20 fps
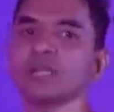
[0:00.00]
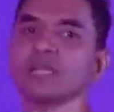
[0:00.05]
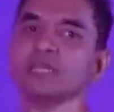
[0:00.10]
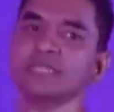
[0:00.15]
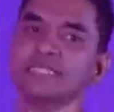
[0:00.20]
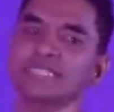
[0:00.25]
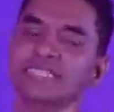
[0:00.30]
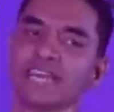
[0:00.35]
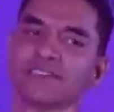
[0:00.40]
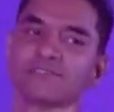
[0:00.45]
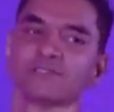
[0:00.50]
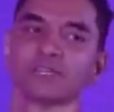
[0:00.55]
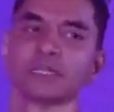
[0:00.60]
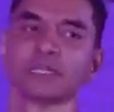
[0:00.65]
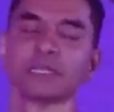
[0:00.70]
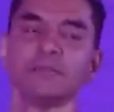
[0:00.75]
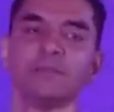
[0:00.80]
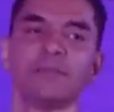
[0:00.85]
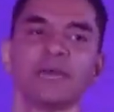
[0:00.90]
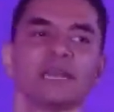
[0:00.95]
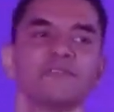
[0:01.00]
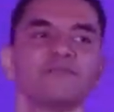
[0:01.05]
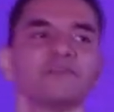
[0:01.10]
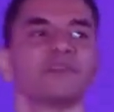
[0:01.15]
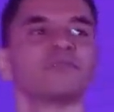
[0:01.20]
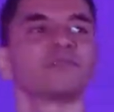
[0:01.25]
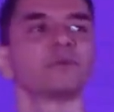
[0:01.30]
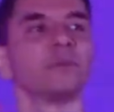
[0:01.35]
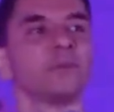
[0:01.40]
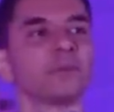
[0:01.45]
will definitely
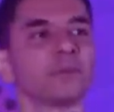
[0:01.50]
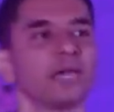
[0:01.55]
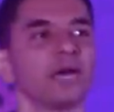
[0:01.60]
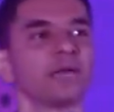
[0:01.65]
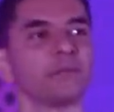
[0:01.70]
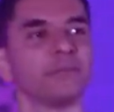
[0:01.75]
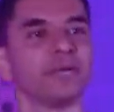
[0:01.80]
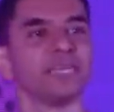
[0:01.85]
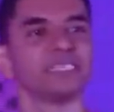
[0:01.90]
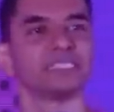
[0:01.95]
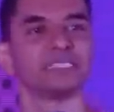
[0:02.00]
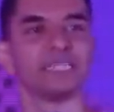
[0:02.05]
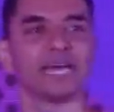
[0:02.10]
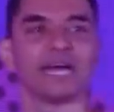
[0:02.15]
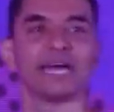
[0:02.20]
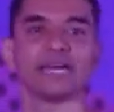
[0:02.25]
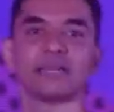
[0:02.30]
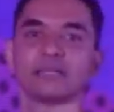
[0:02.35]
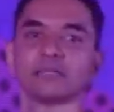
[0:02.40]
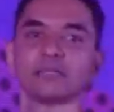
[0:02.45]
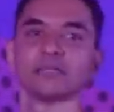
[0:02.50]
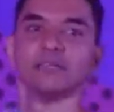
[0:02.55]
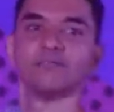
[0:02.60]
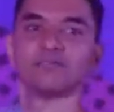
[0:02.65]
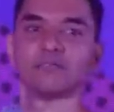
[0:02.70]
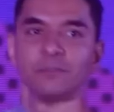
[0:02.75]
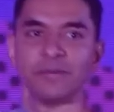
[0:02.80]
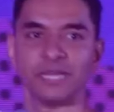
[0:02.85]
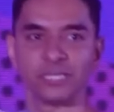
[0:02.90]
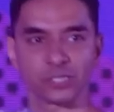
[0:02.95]
benefit from a plant-based diet until
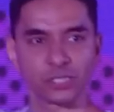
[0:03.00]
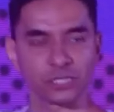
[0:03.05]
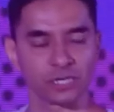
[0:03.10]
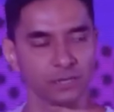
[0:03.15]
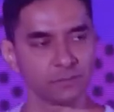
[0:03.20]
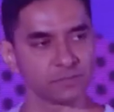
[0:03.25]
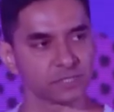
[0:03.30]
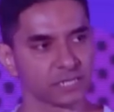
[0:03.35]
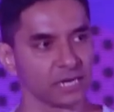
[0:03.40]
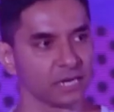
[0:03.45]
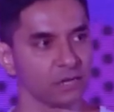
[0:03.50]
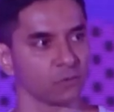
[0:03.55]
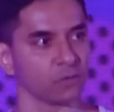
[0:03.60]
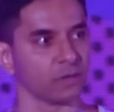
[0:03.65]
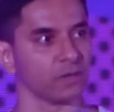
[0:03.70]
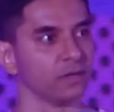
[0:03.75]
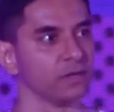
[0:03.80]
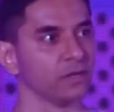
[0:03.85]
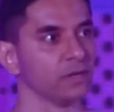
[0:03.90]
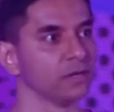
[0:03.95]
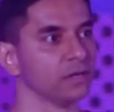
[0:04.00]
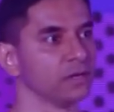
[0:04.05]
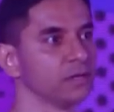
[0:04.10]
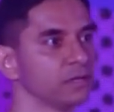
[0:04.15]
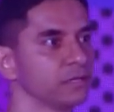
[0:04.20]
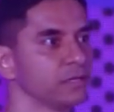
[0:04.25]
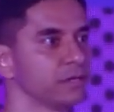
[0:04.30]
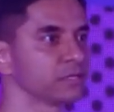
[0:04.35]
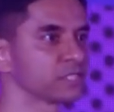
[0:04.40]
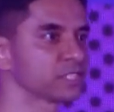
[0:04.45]
inflammation comes down.
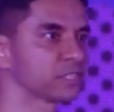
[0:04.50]
There are